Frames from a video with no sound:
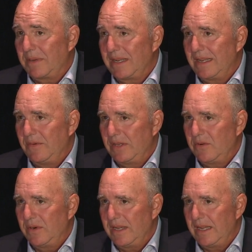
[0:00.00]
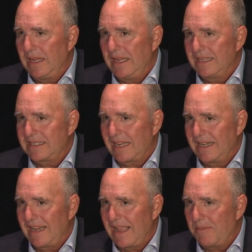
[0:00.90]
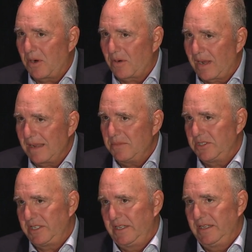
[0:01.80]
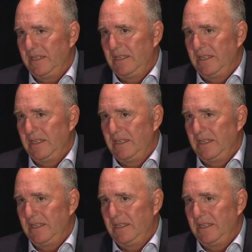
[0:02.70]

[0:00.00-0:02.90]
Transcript: but we do it inside an MRI machine,